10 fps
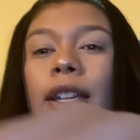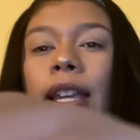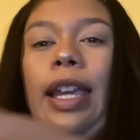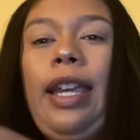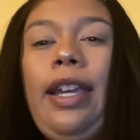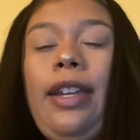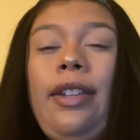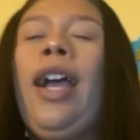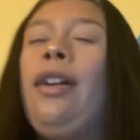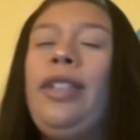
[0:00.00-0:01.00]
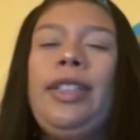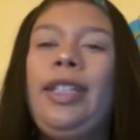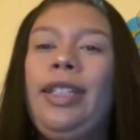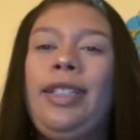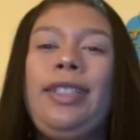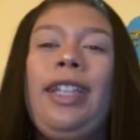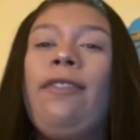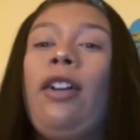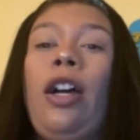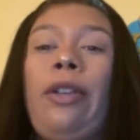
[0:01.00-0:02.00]
And I only did it to
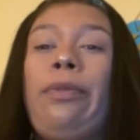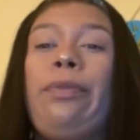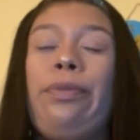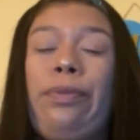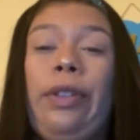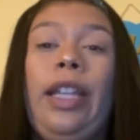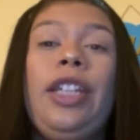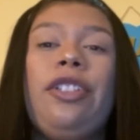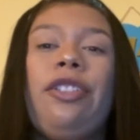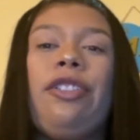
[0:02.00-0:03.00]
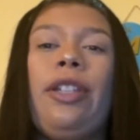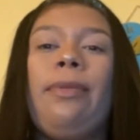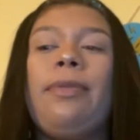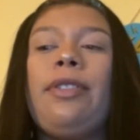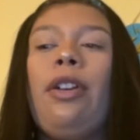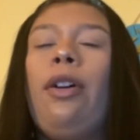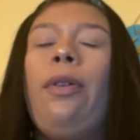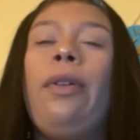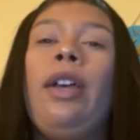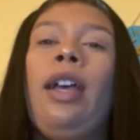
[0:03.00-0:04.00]
save our relationship.
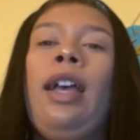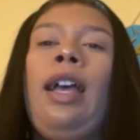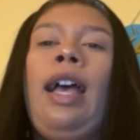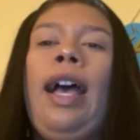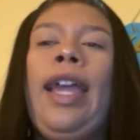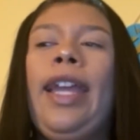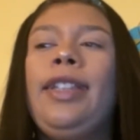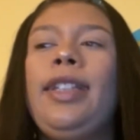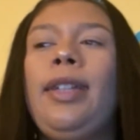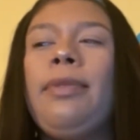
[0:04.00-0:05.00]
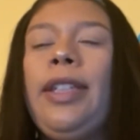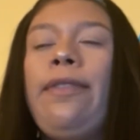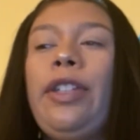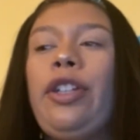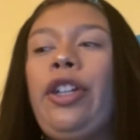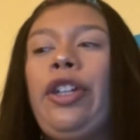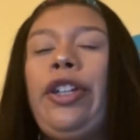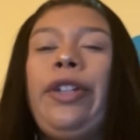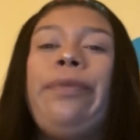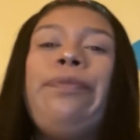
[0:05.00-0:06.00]
So I ended up giving
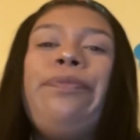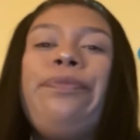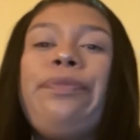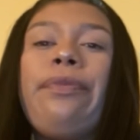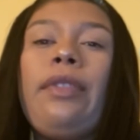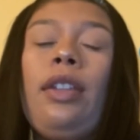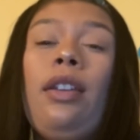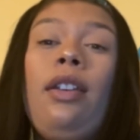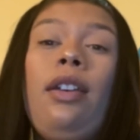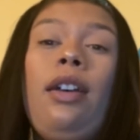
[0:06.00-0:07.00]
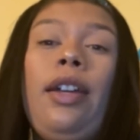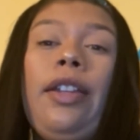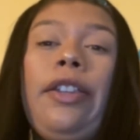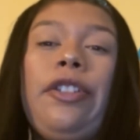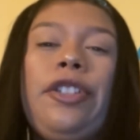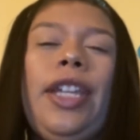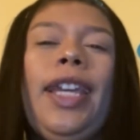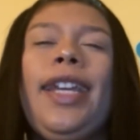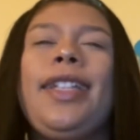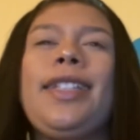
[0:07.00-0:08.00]
her another
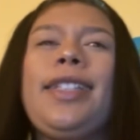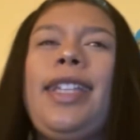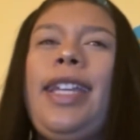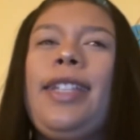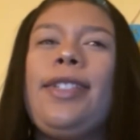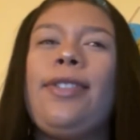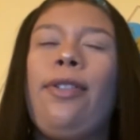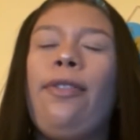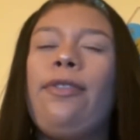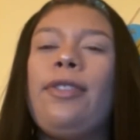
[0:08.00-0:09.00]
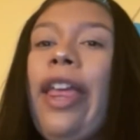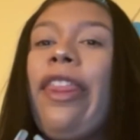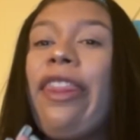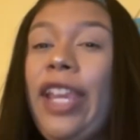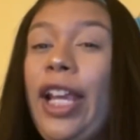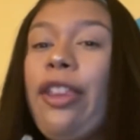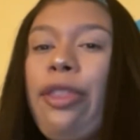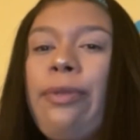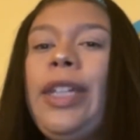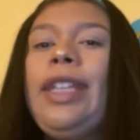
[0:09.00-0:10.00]
chance. And so thing
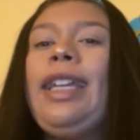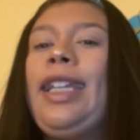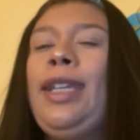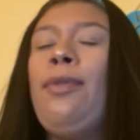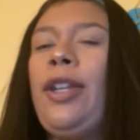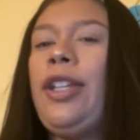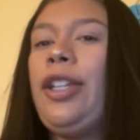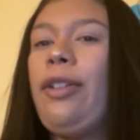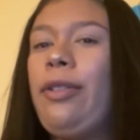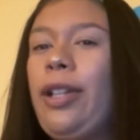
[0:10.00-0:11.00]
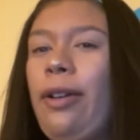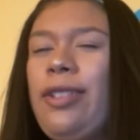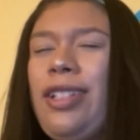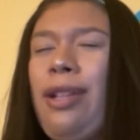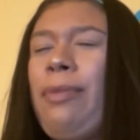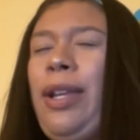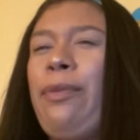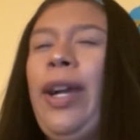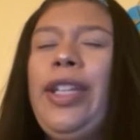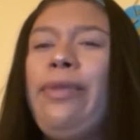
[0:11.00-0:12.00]
3, that he wanted to go ghost, and I'm like,
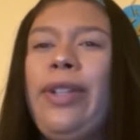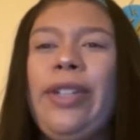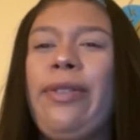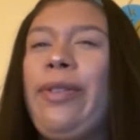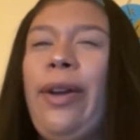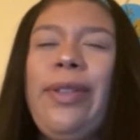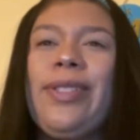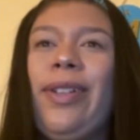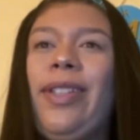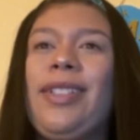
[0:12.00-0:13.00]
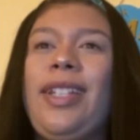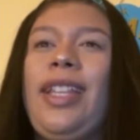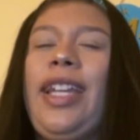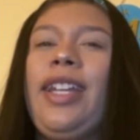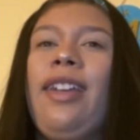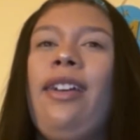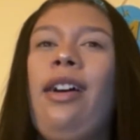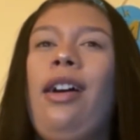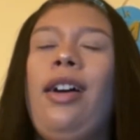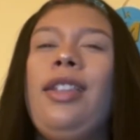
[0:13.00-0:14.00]
why do you want to go ghost all this stuff? Like,
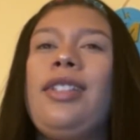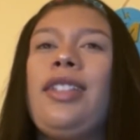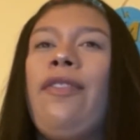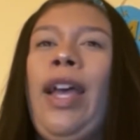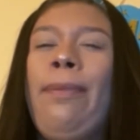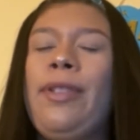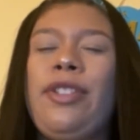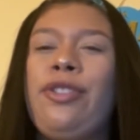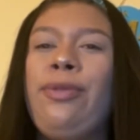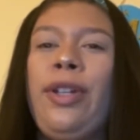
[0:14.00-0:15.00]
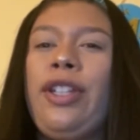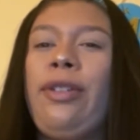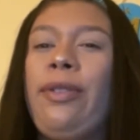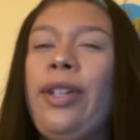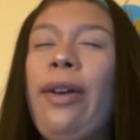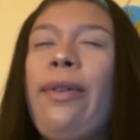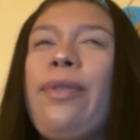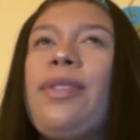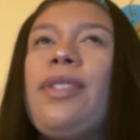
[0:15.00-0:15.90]
all this stuff happened and you want to go ghost.